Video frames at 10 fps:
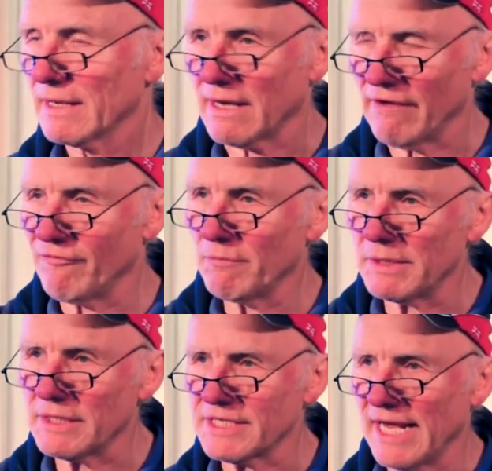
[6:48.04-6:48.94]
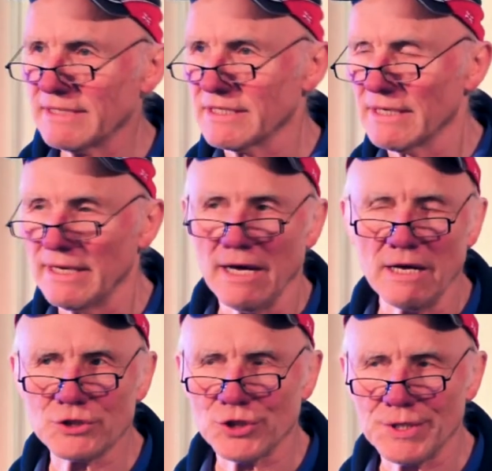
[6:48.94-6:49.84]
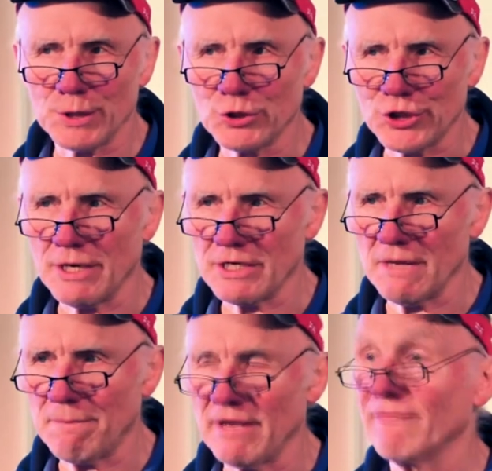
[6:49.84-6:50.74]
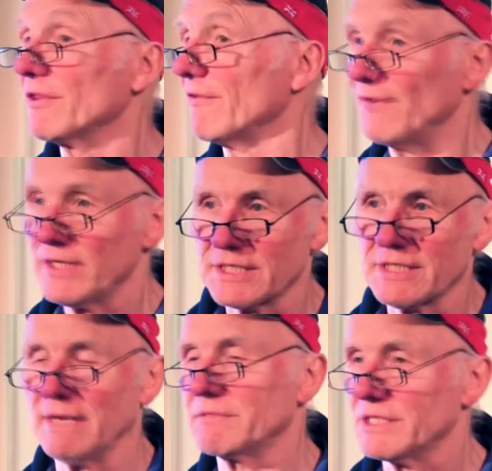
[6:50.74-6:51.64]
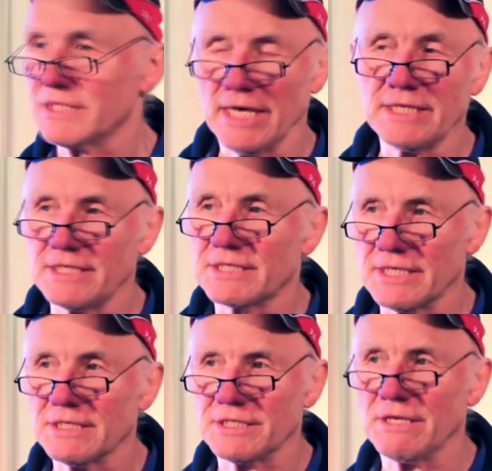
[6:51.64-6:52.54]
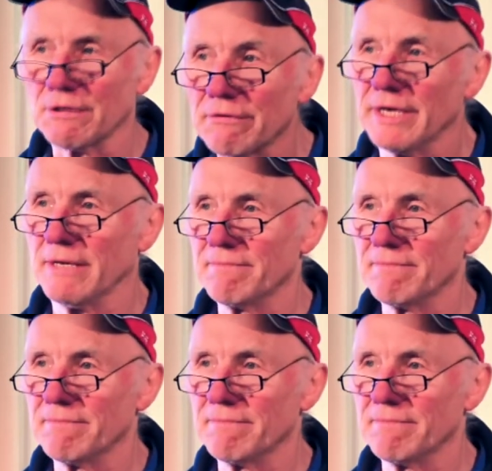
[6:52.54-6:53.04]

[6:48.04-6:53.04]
Government debt larger than GDP for the first time since 1963.